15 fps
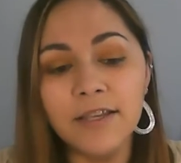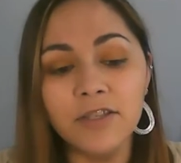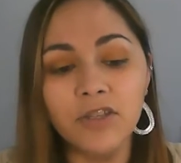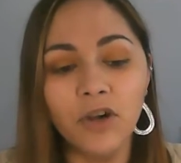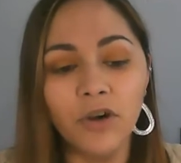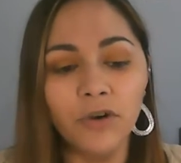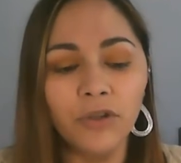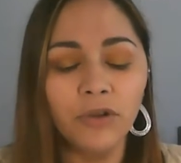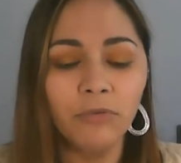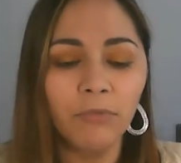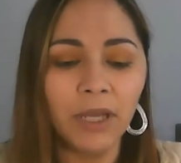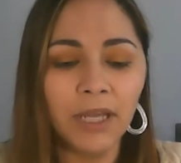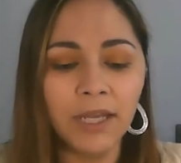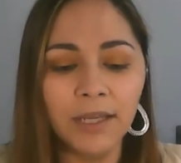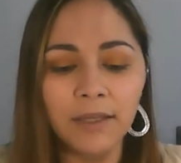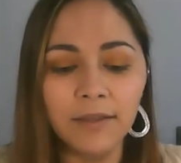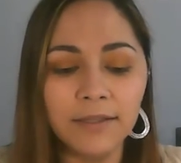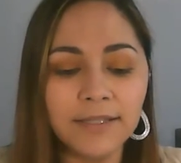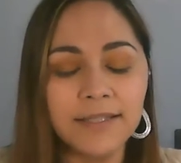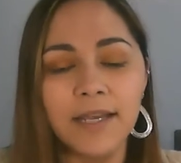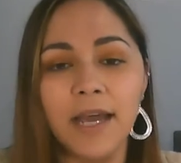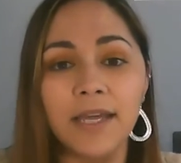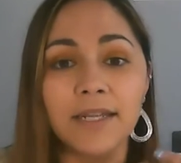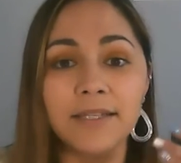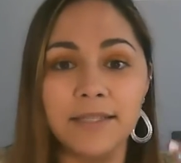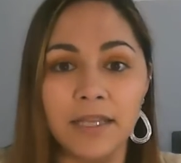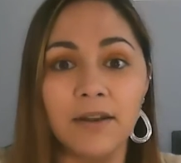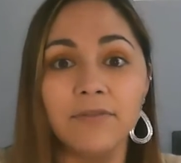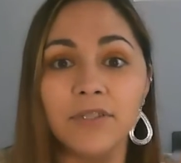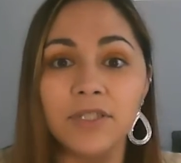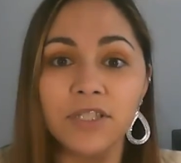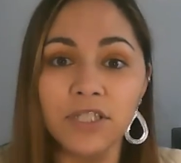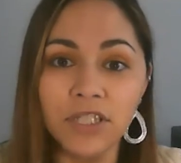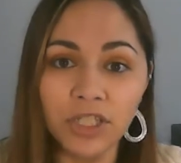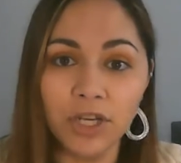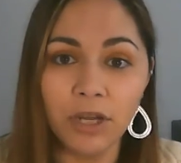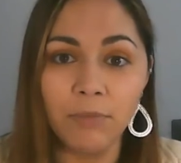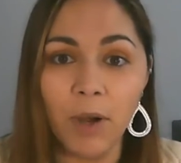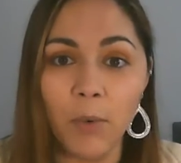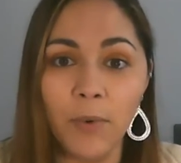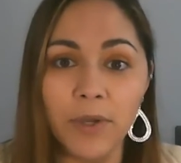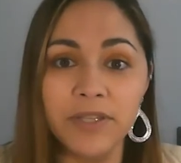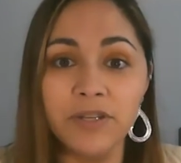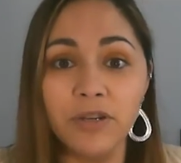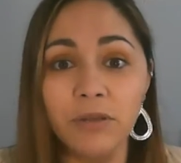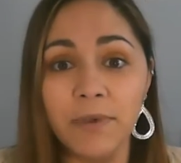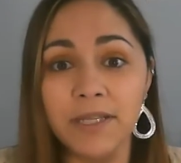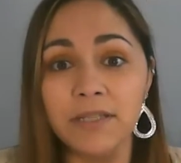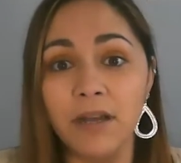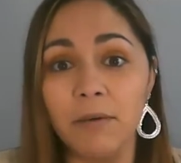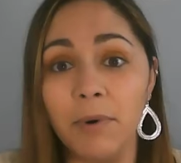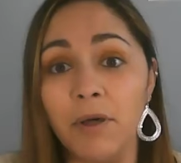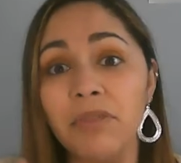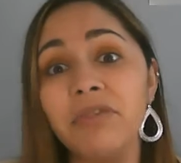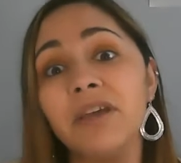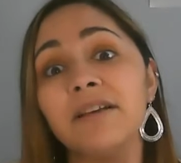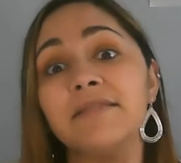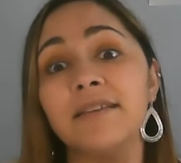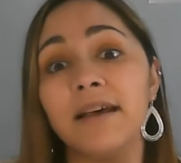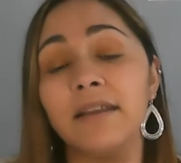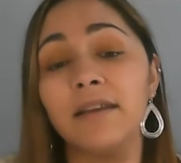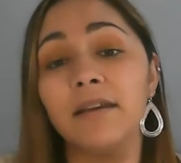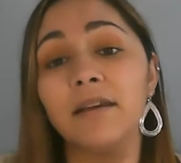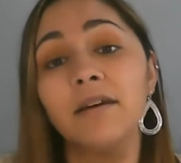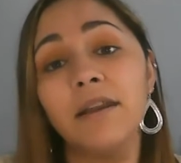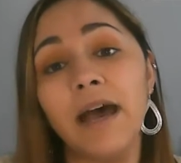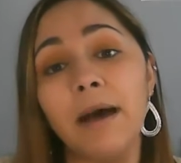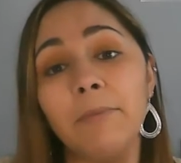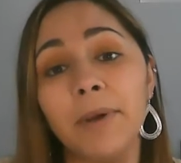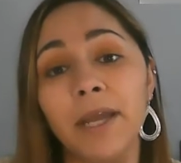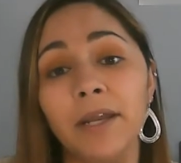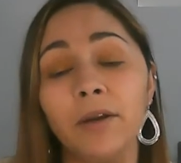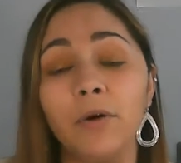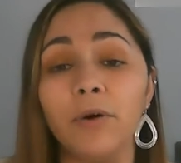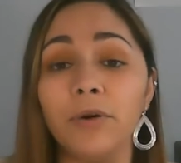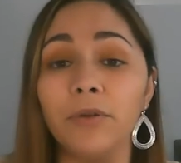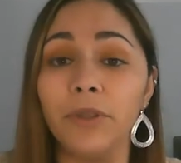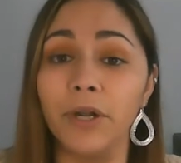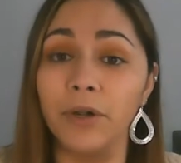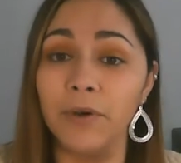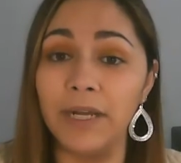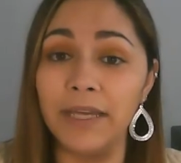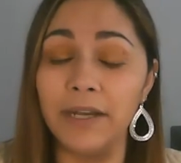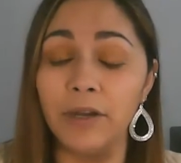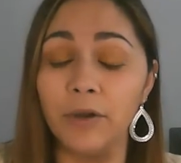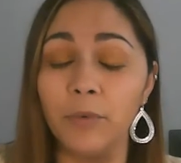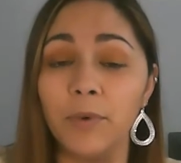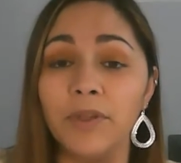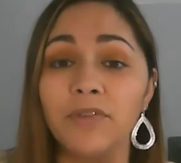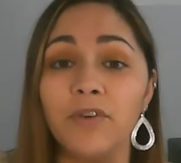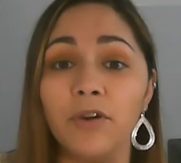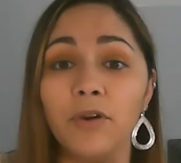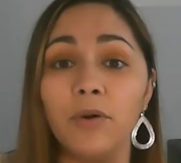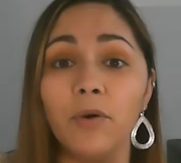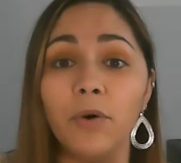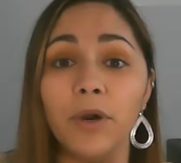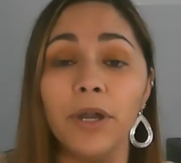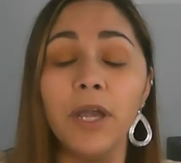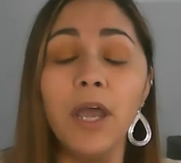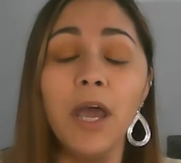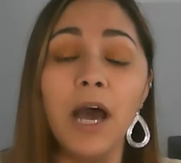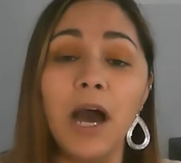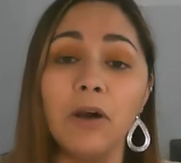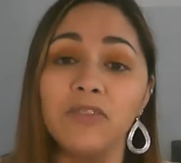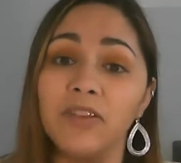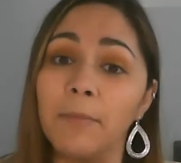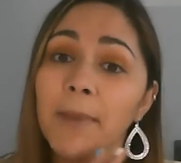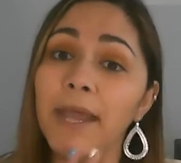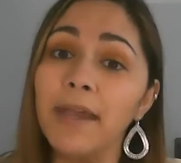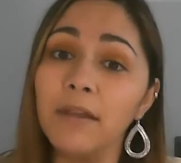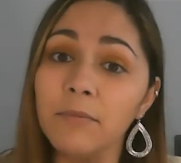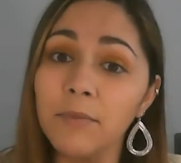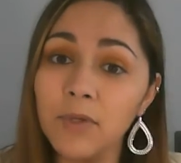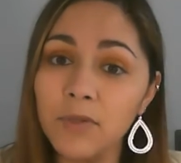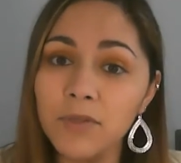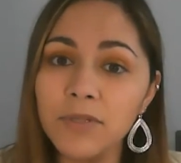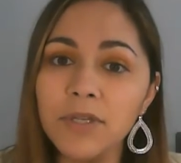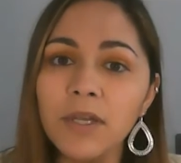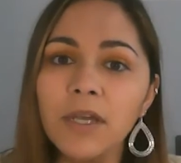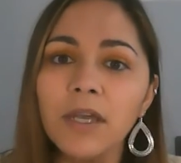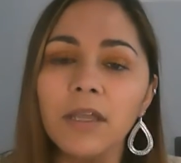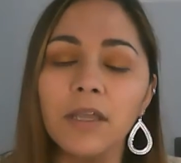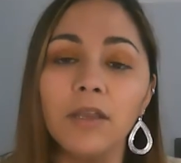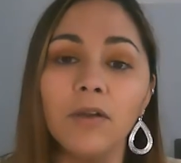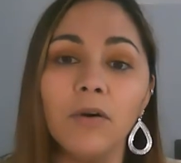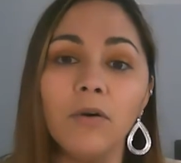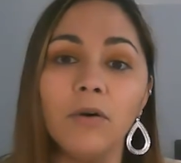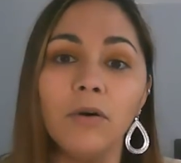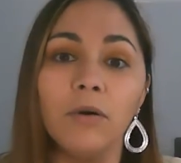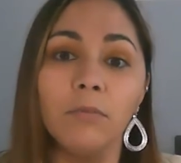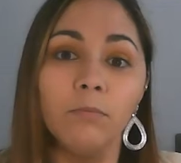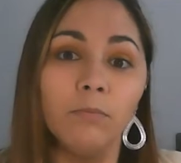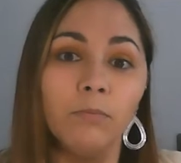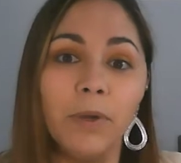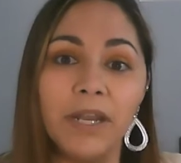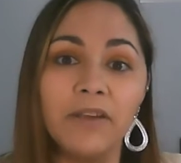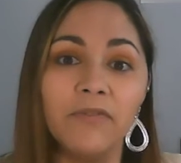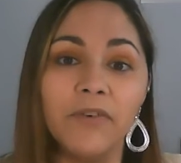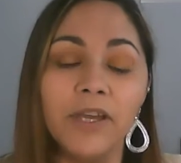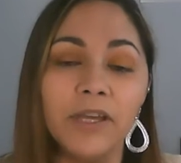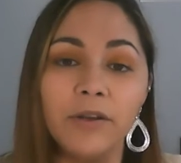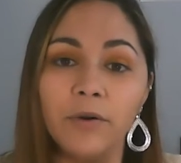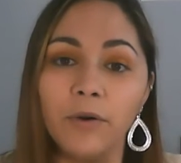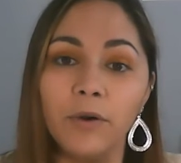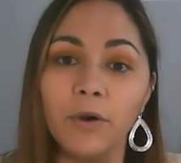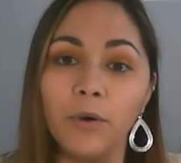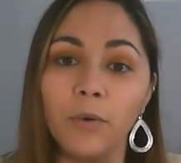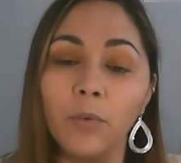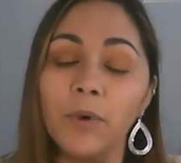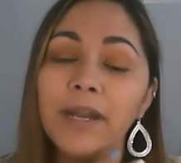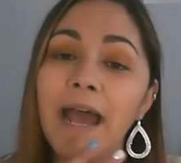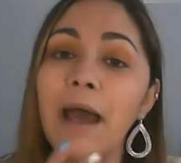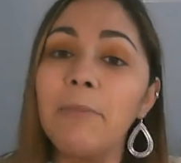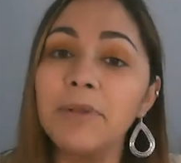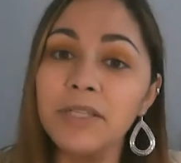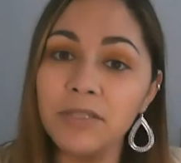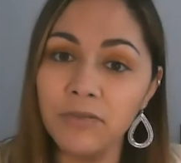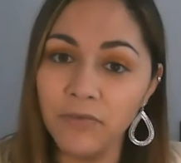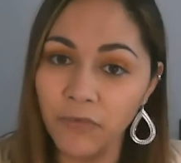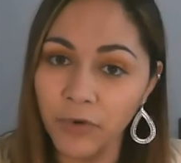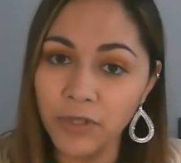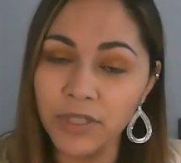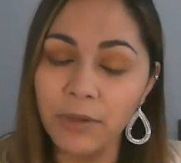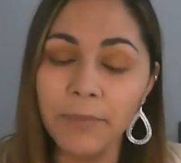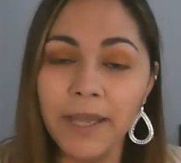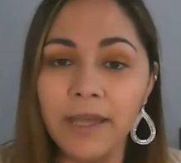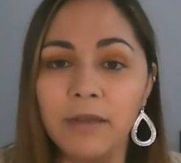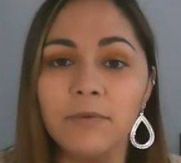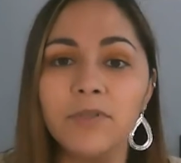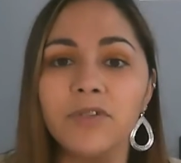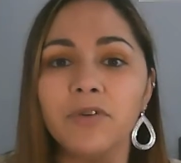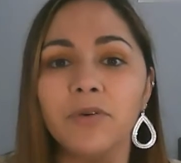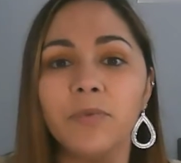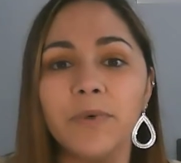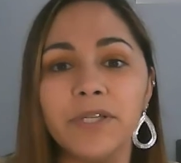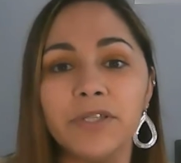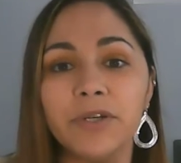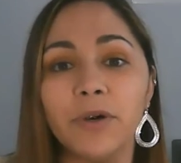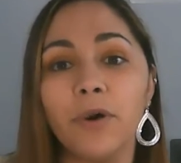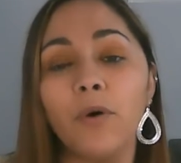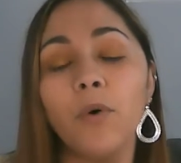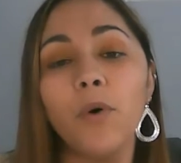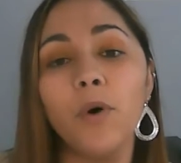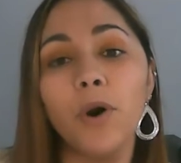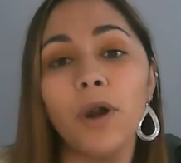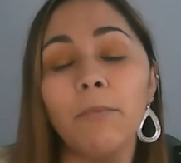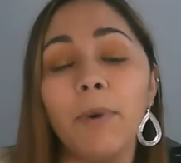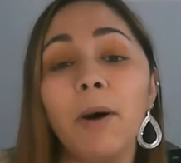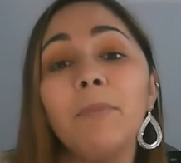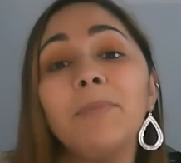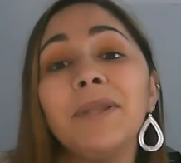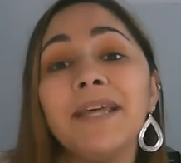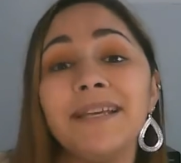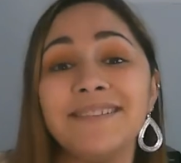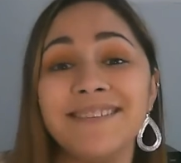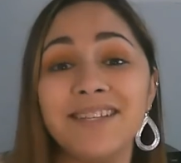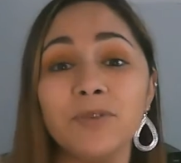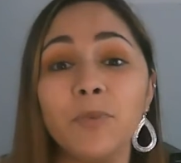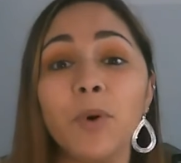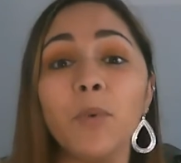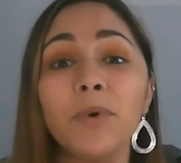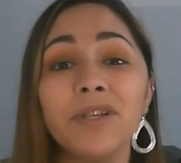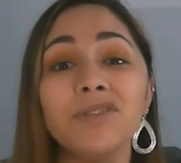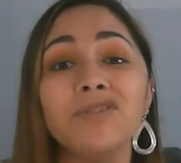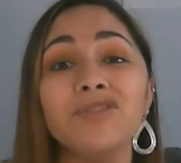So you may decide, instead of just teaching about winter, you may talk about things that could happen or that are related in winter, or how some animals benefit, or what happens for some animals during winter, or about places where winter